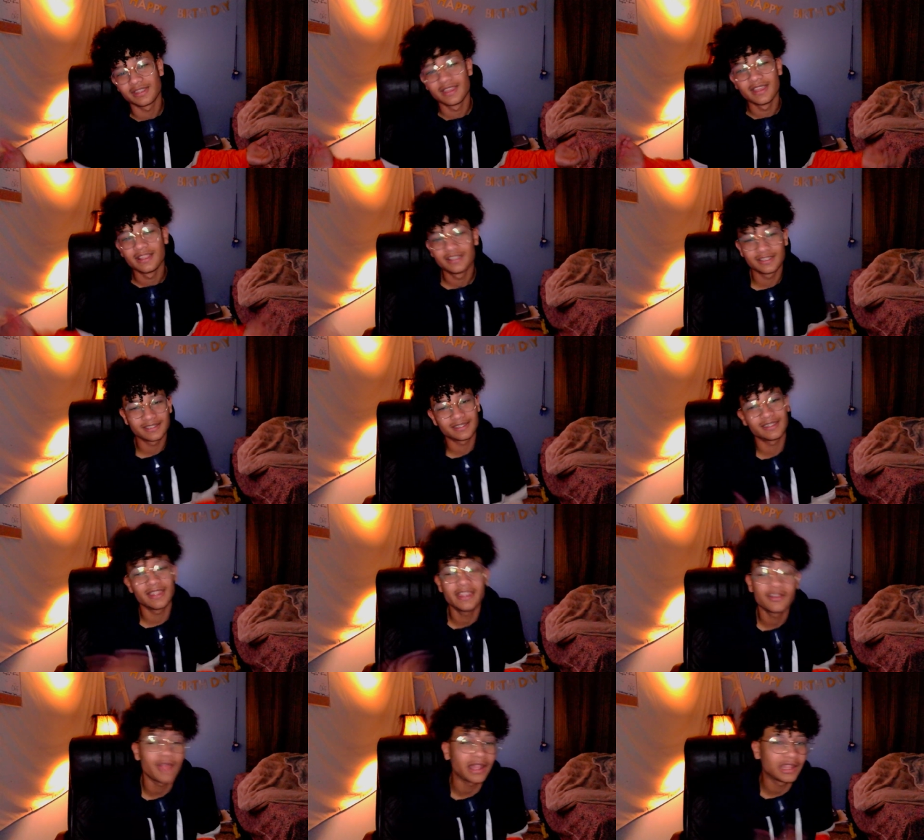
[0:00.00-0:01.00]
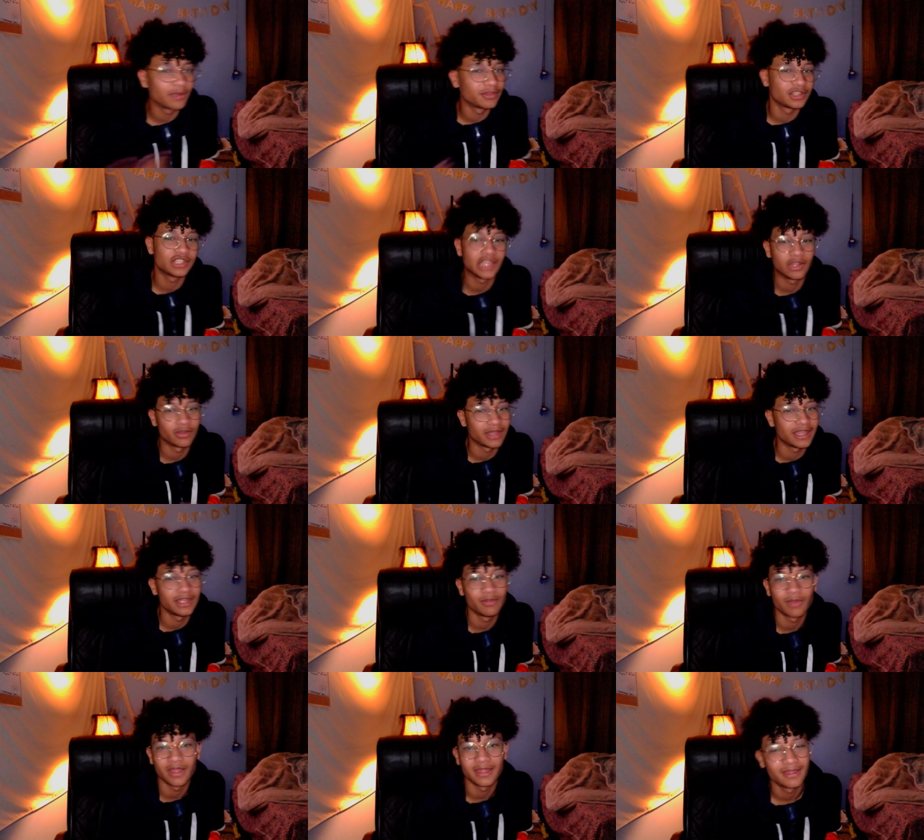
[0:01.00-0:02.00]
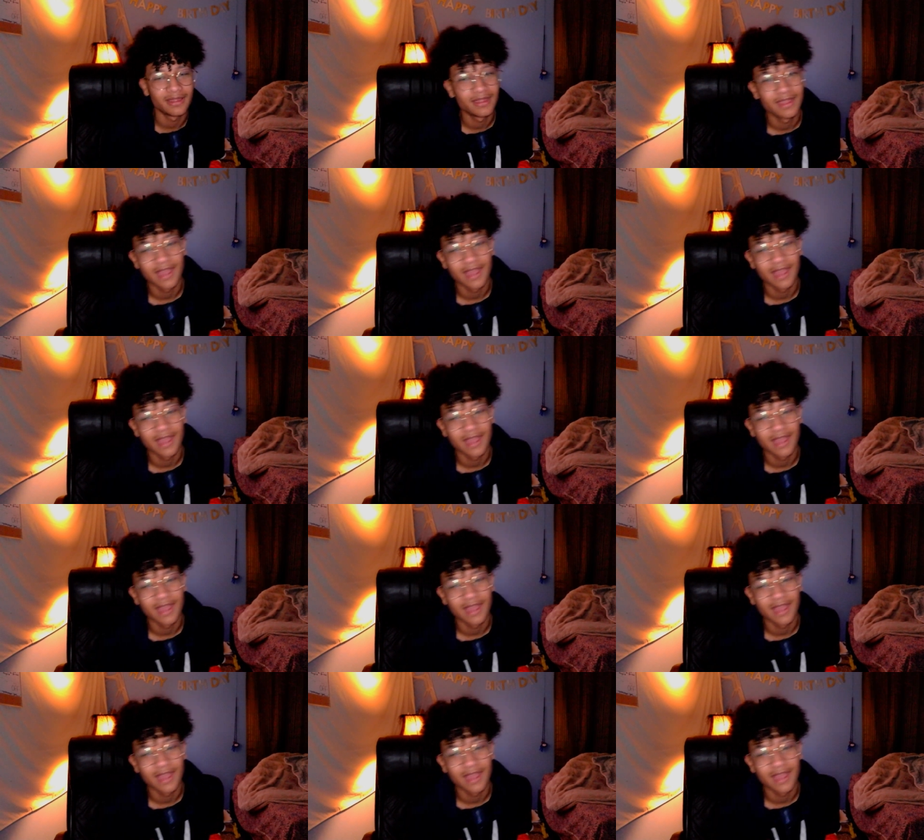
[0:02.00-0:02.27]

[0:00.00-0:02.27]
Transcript: just interacting with the channel in any way.